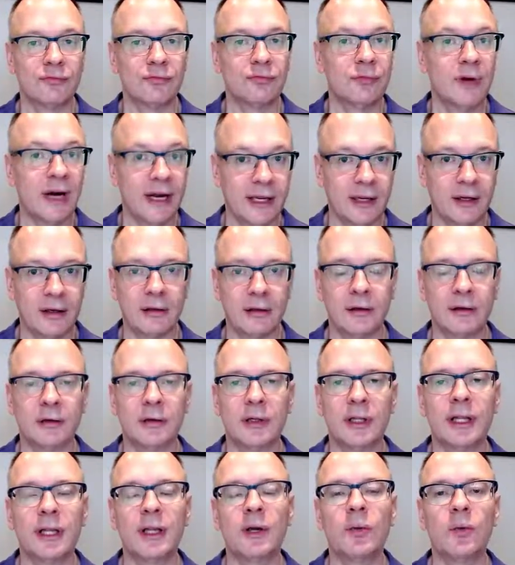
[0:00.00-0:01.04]

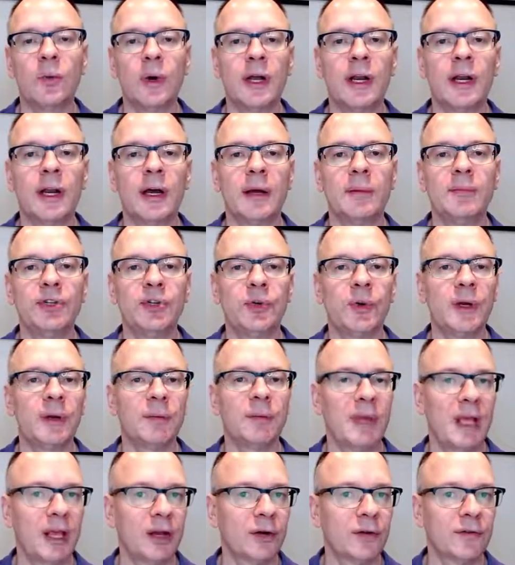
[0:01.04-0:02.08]
regularly when I'm doing
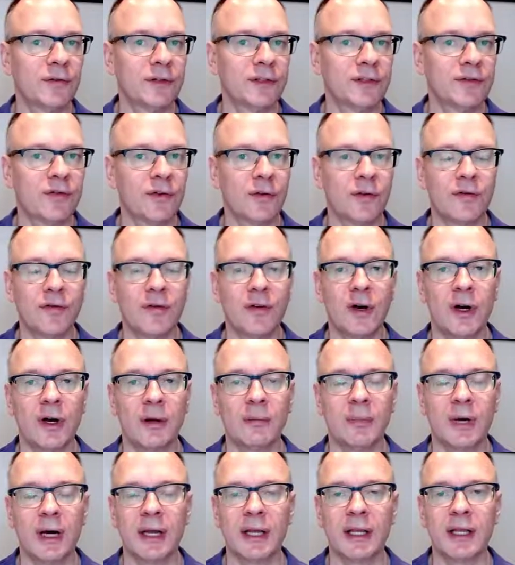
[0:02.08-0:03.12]
makeovers for
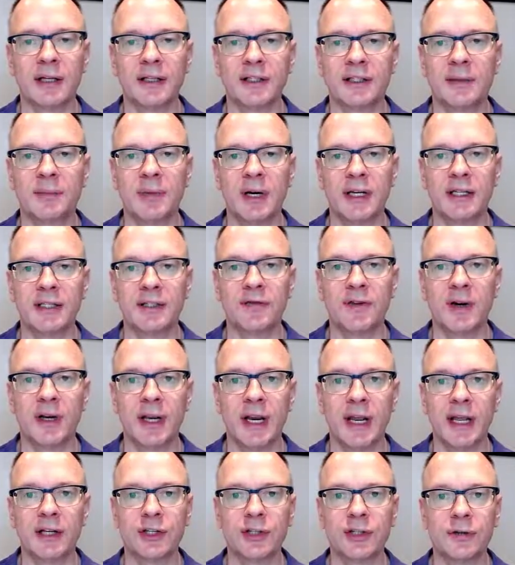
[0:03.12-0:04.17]
my customized
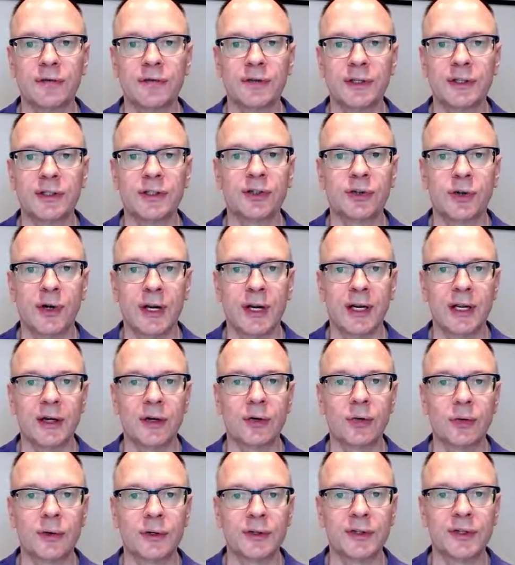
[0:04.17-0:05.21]
Financial Viz training
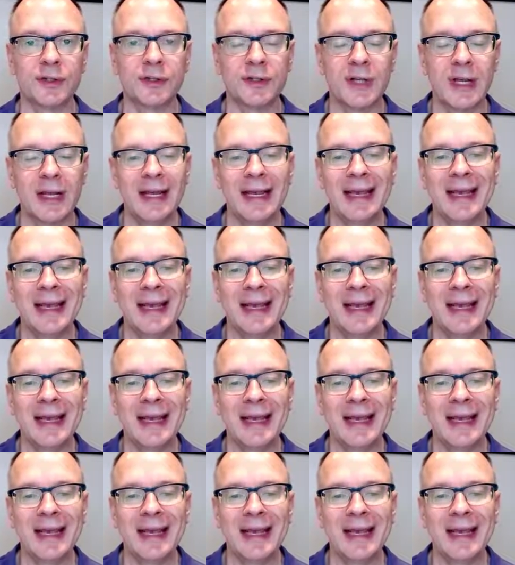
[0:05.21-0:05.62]
courses.